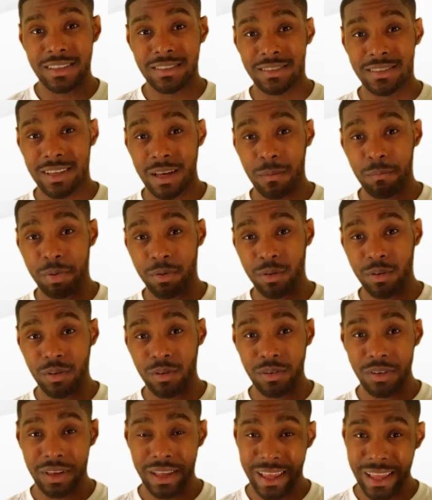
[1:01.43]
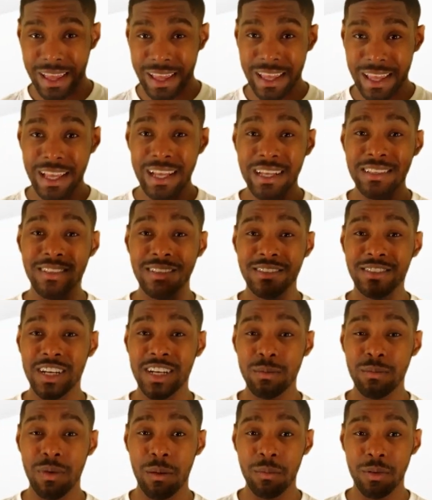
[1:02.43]
simple, easy to
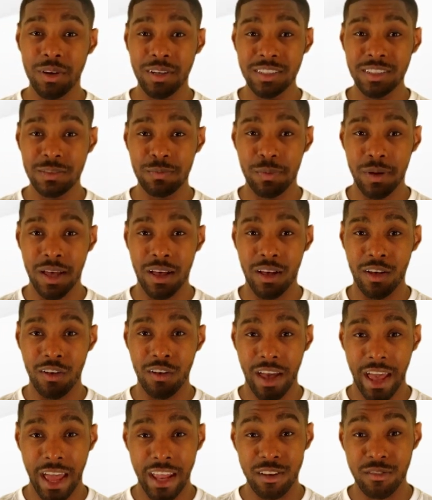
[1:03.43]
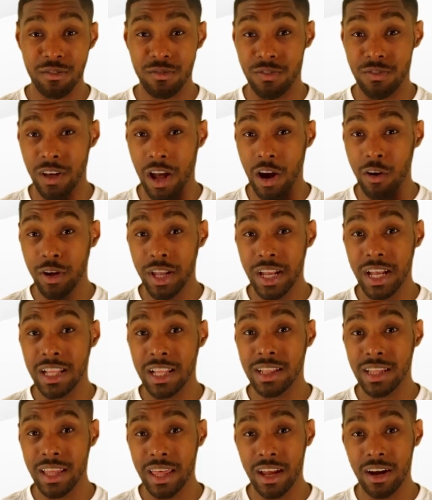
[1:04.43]
remember and spell, and very
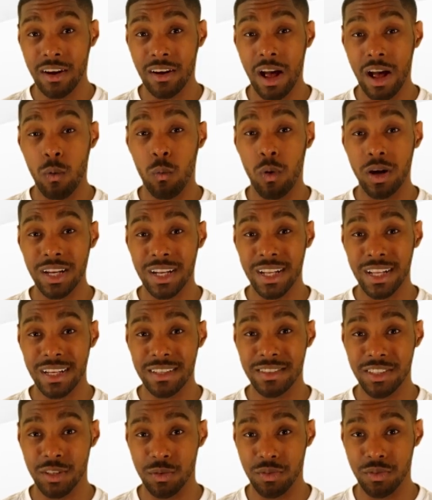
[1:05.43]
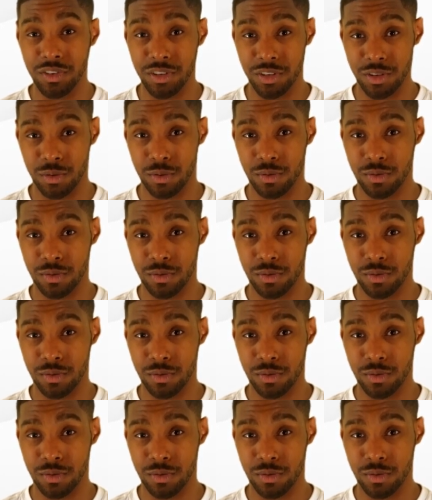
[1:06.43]
clear on what it is you do.